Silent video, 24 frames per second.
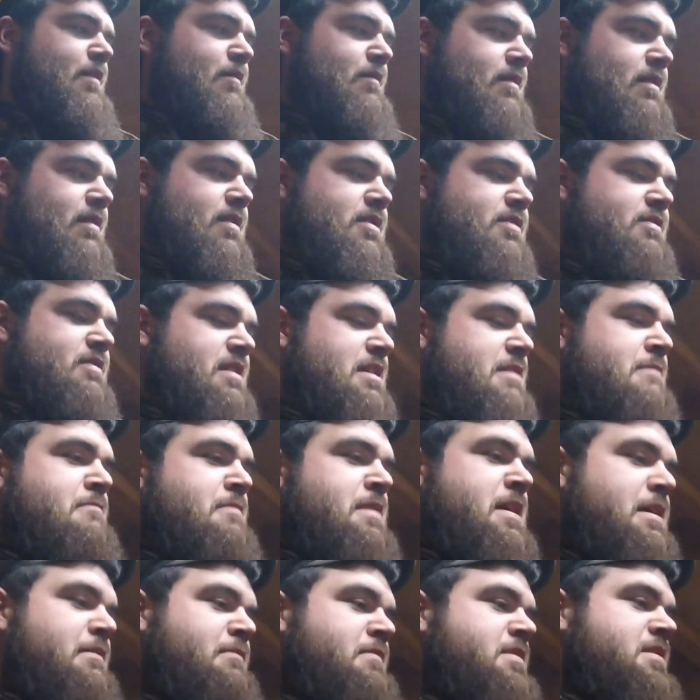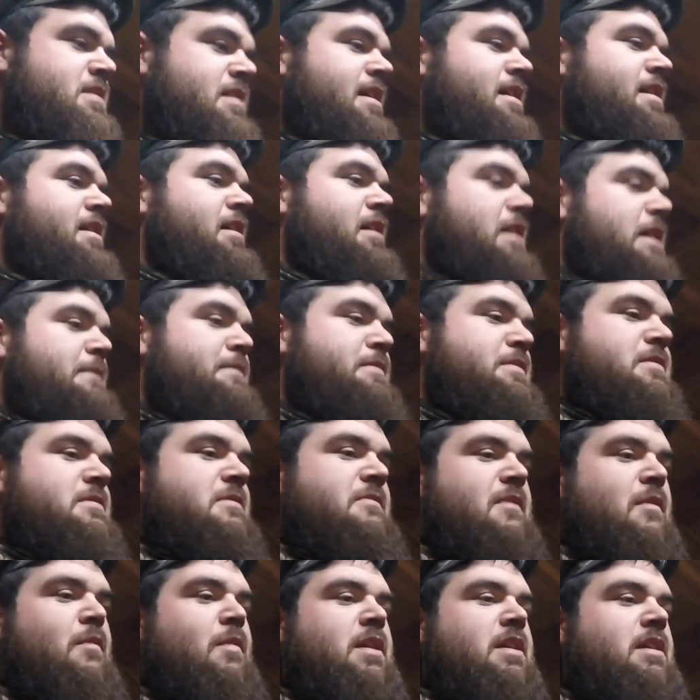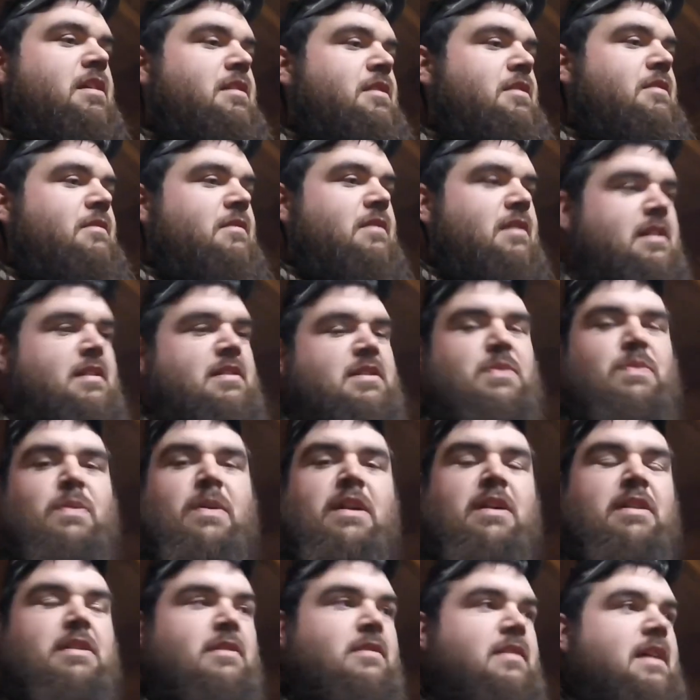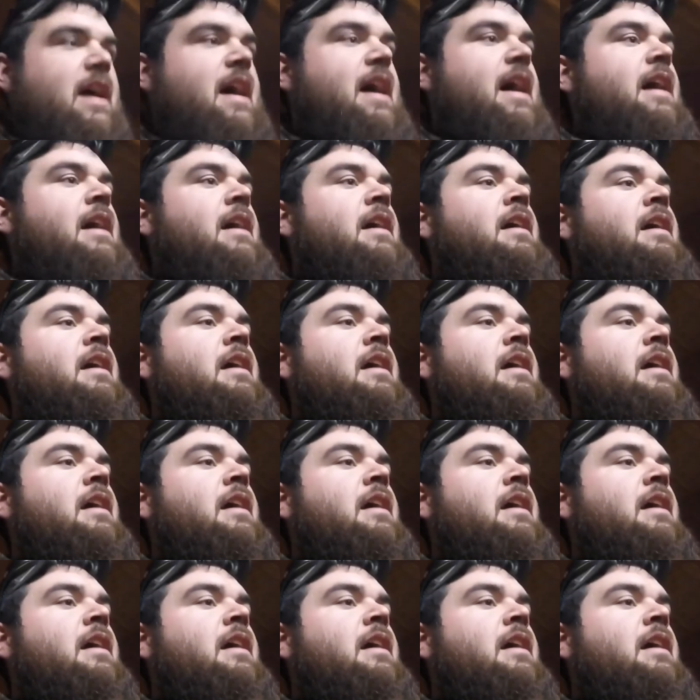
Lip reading: one of the Dream Beam setups, or if I wanted to do this, want to do that.